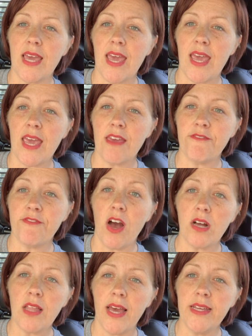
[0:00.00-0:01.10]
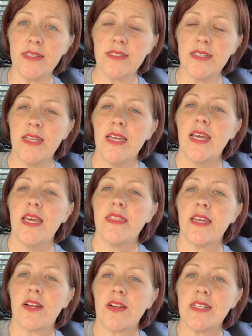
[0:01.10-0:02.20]
a fog light,
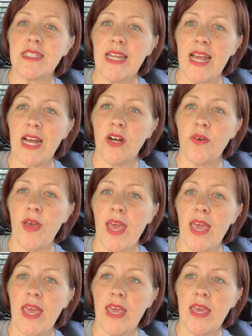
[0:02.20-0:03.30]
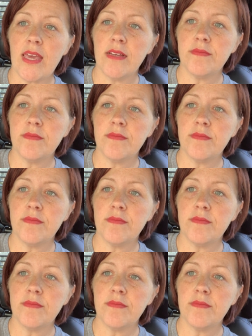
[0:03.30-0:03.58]
there is now a